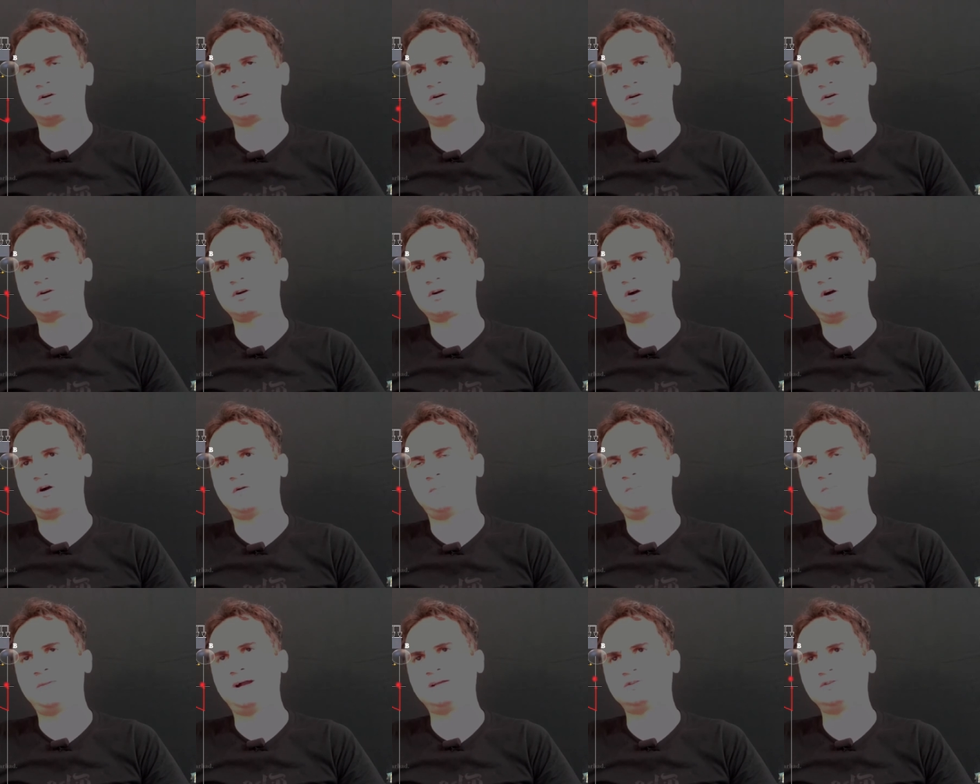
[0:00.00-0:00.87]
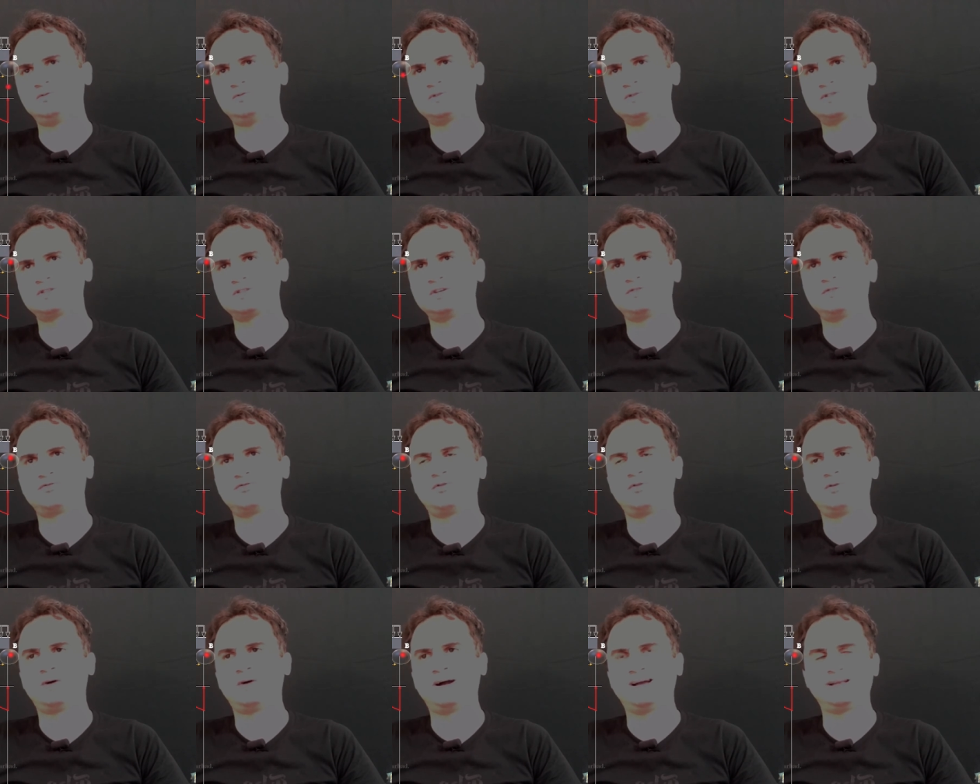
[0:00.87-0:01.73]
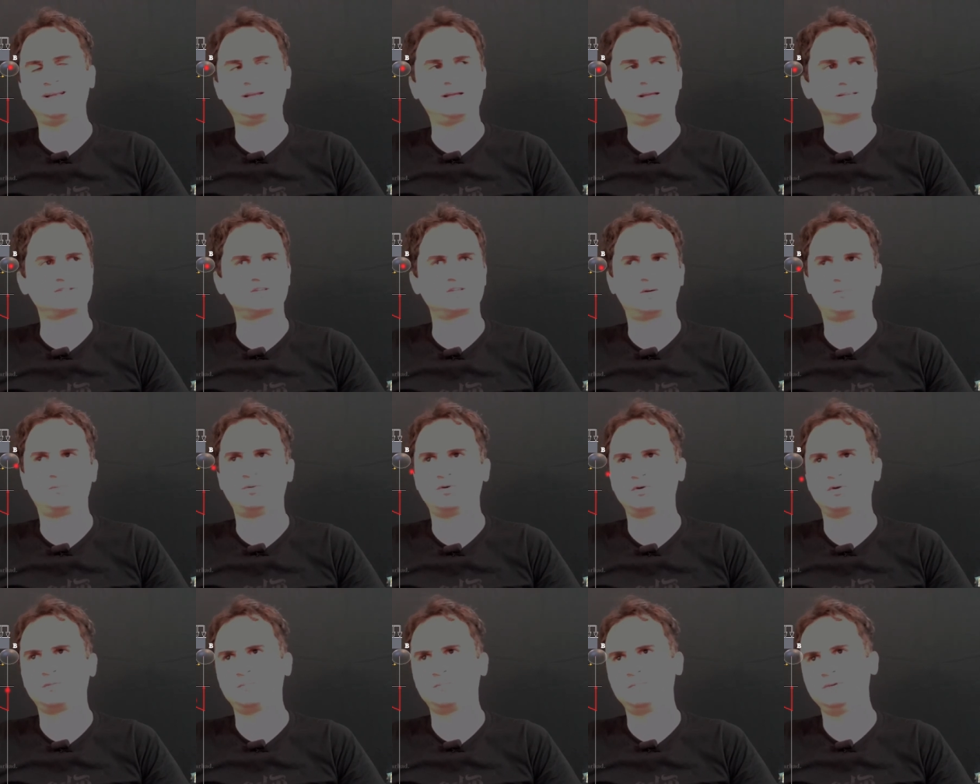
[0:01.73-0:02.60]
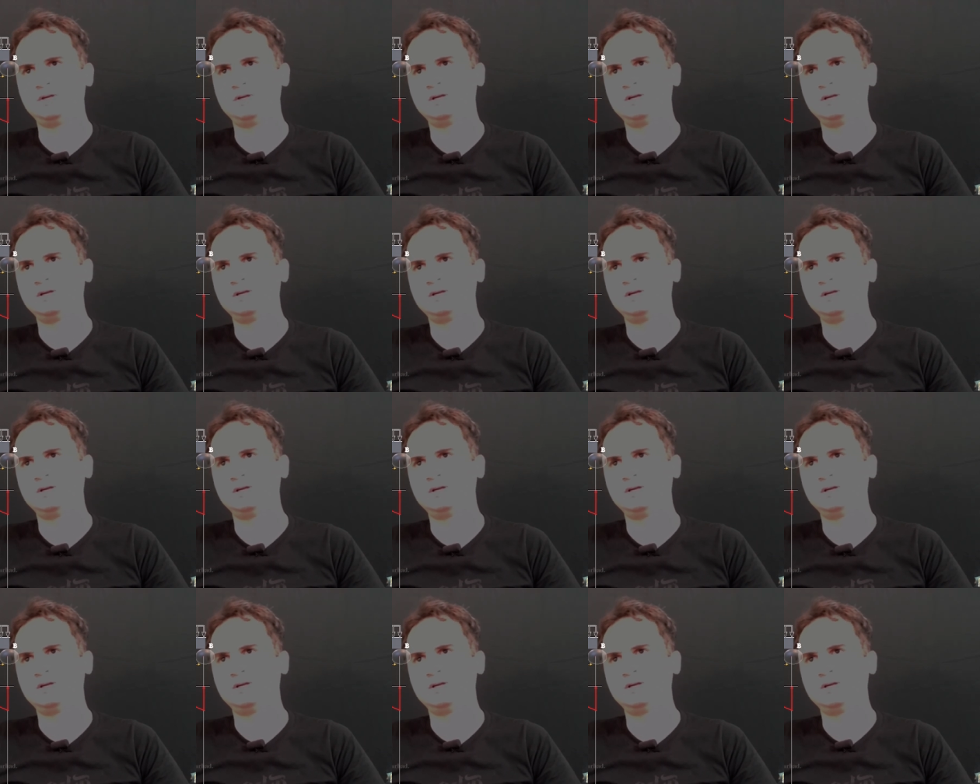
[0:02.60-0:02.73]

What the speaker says: come back to zero at support B.